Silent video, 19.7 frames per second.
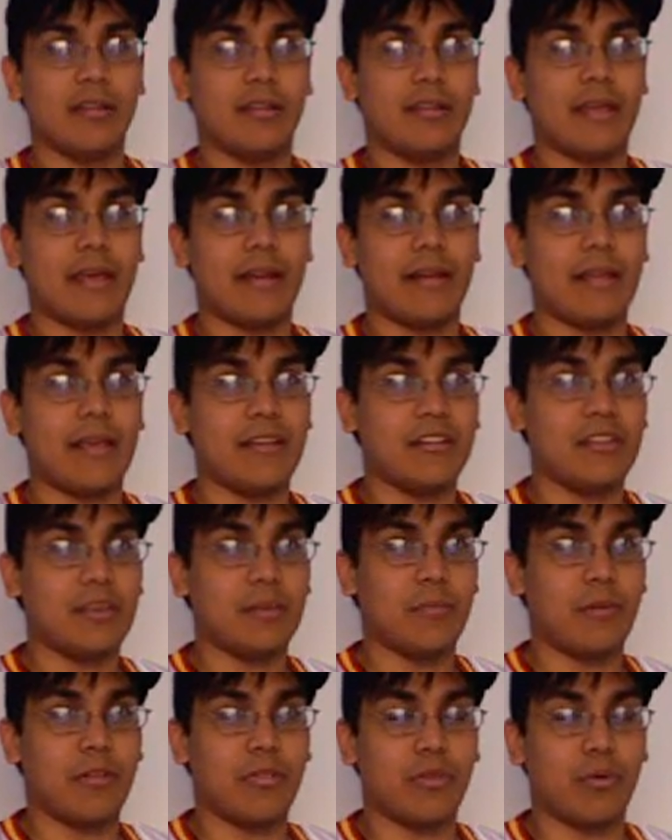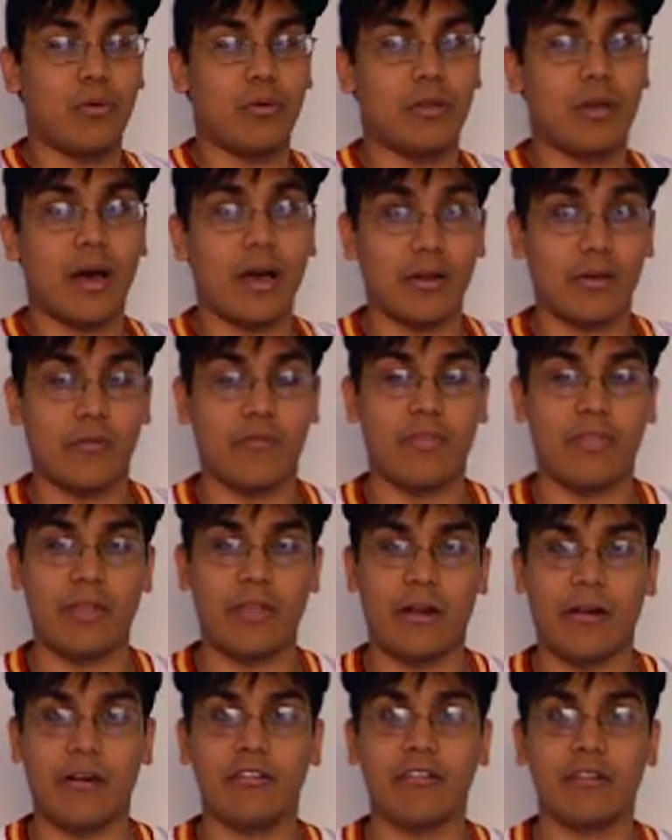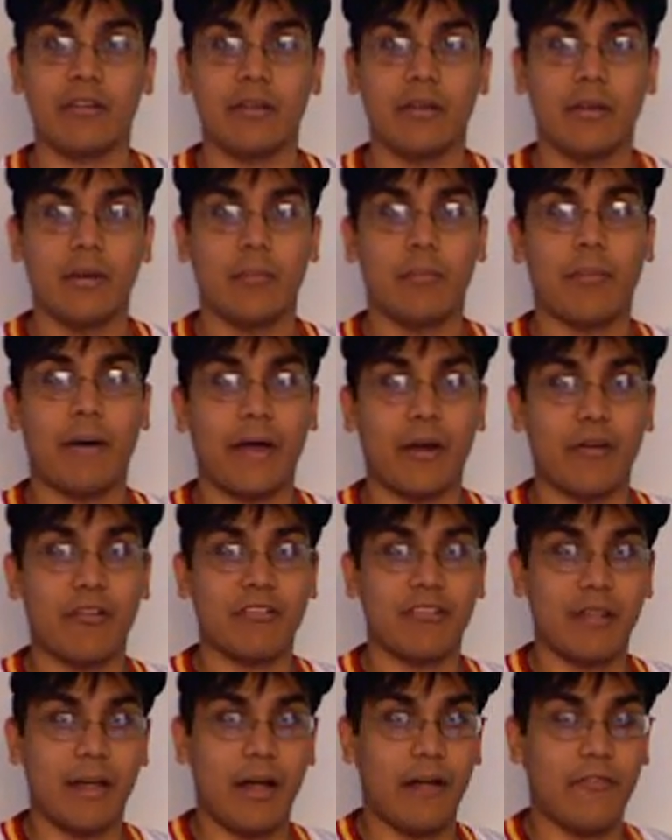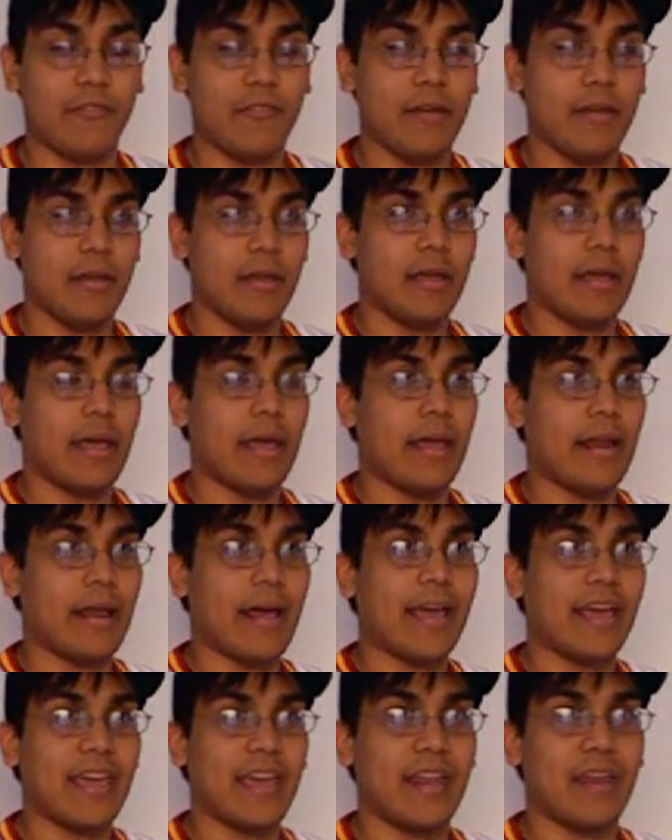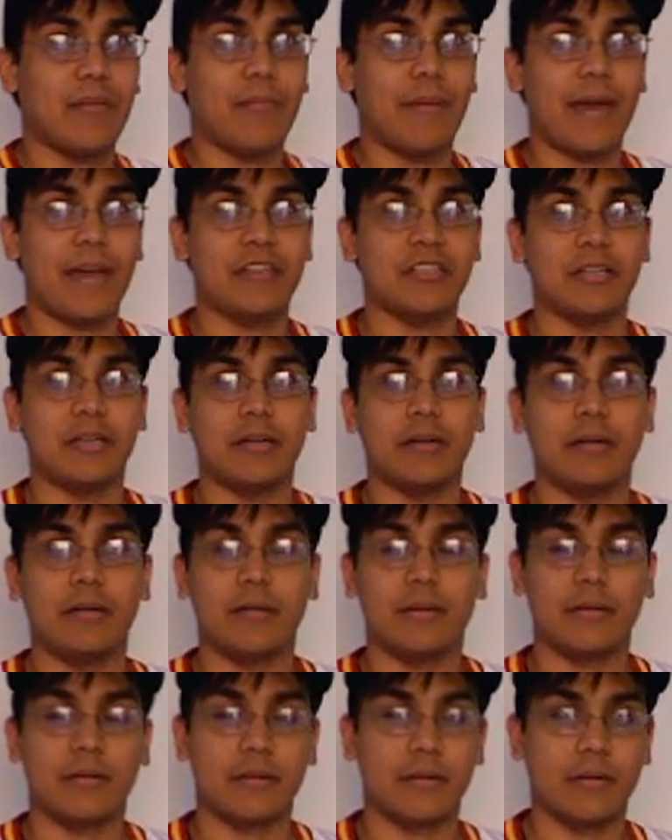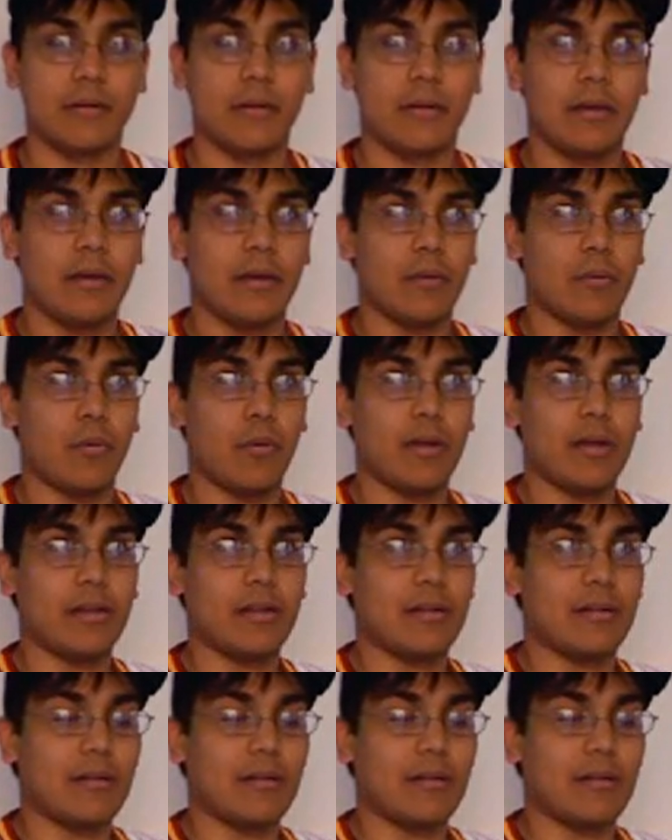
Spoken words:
that 18-month-old daughter of theirs by herself. And I can't imagine what